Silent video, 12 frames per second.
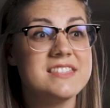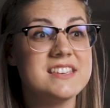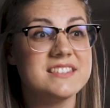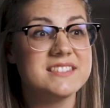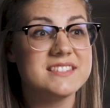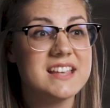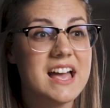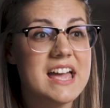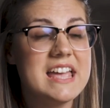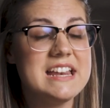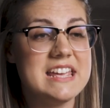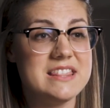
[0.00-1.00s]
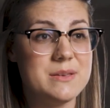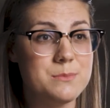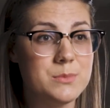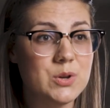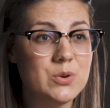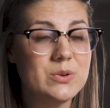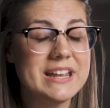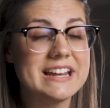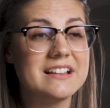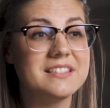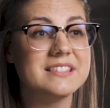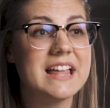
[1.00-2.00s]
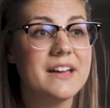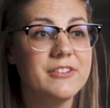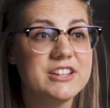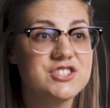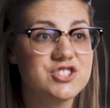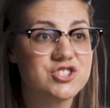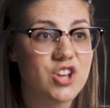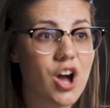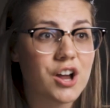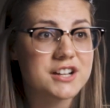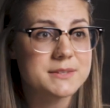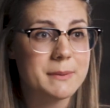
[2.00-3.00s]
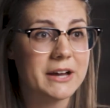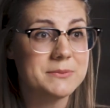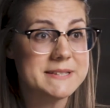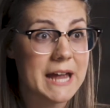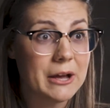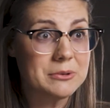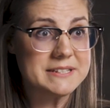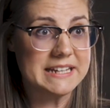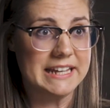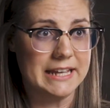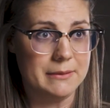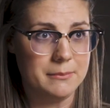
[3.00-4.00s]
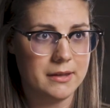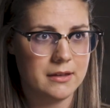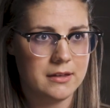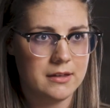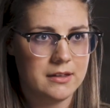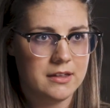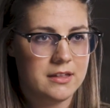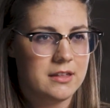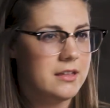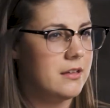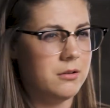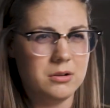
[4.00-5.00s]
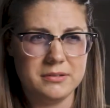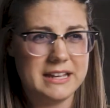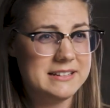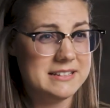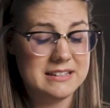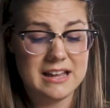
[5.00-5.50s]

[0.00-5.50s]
the sun and the moon and 11 stars bowed down to him. Oh, that did